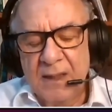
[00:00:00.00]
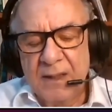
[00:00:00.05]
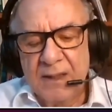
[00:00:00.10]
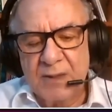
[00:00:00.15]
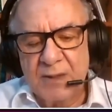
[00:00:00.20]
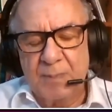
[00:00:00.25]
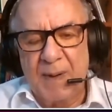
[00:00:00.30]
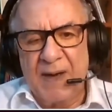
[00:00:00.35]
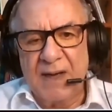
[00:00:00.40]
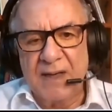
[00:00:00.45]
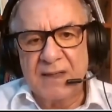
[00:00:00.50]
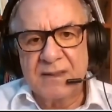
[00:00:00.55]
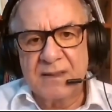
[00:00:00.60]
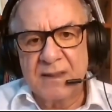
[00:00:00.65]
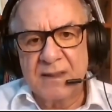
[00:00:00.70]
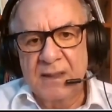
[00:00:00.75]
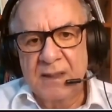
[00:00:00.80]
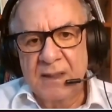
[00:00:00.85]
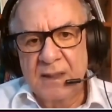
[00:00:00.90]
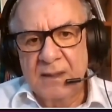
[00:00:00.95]

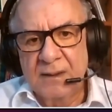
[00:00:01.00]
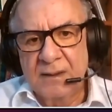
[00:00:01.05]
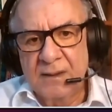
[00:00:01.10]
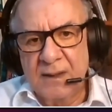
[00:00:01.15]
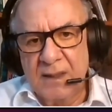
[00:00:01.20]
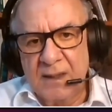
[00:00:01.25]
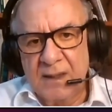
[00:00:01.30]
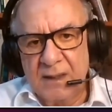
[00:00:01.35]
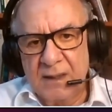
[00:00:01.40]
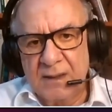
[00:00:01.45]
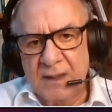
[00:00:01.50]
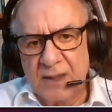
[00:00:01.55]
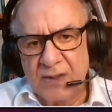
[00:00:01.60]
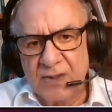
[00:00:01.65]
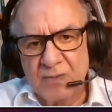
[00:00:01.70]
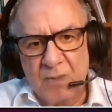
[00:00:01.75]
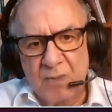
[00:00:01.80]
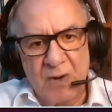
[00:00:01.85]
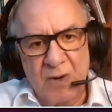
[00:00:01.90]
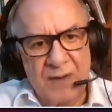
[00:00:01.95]
space, uh, there, there
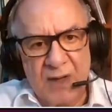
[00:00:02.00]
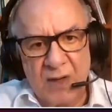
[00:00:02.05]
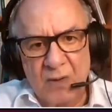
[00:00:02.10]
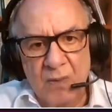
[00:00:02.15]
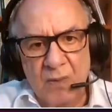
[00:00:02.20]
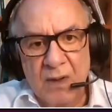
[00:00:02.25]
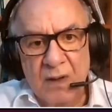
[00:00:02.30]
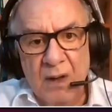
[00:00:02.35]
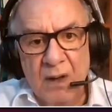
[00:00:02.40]
is more than one